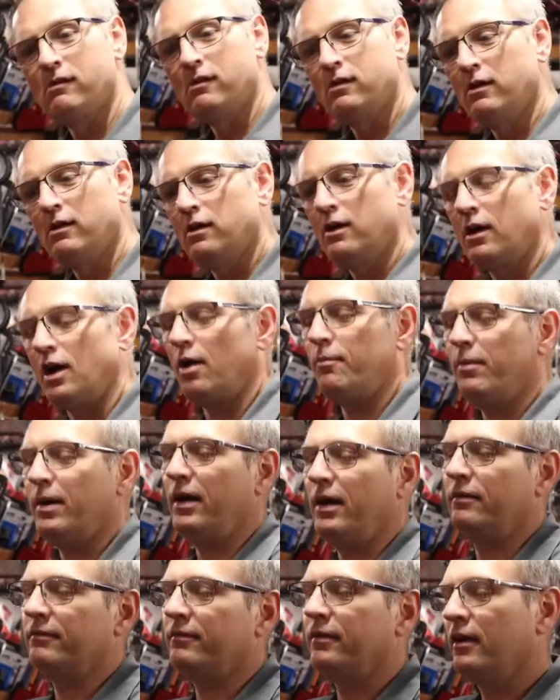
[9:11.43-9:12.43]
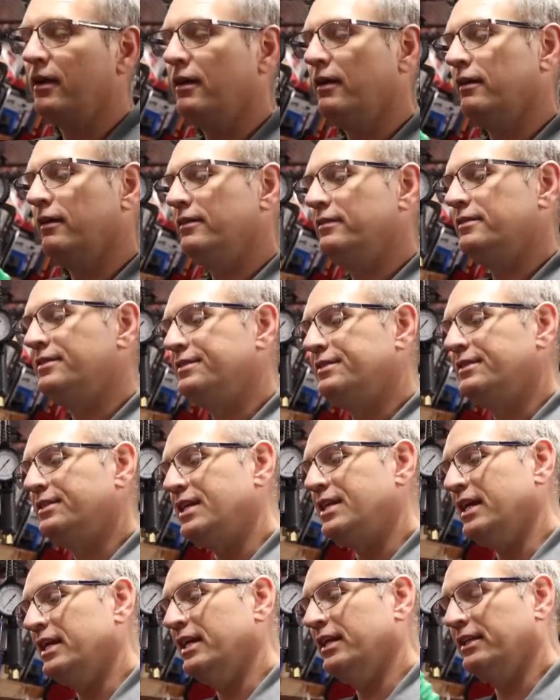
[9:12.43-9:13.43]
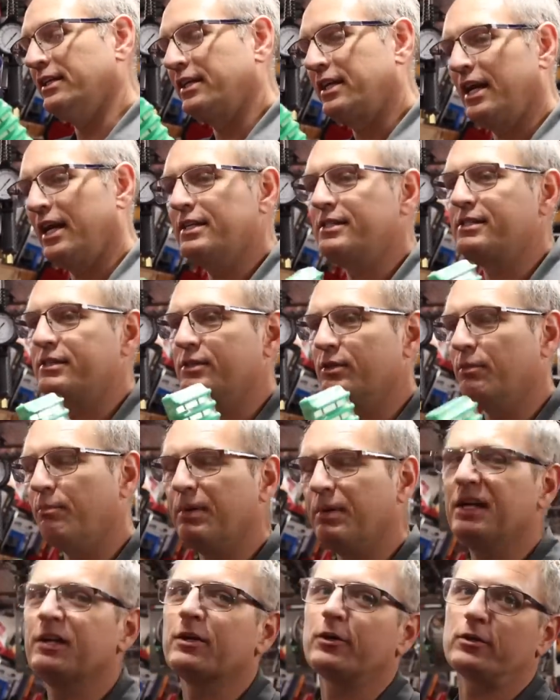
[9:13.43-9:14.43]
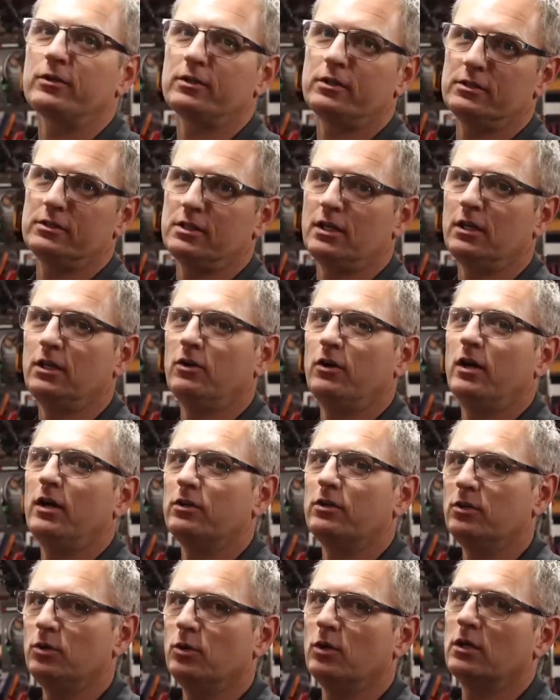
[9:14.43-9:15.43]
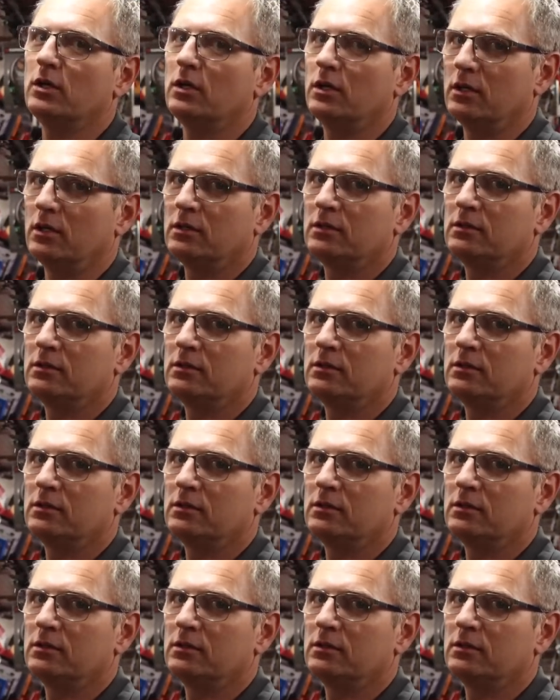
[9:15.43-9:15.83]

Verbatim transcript: the E-Z Red. How about 10 cases of beer because I know how you are.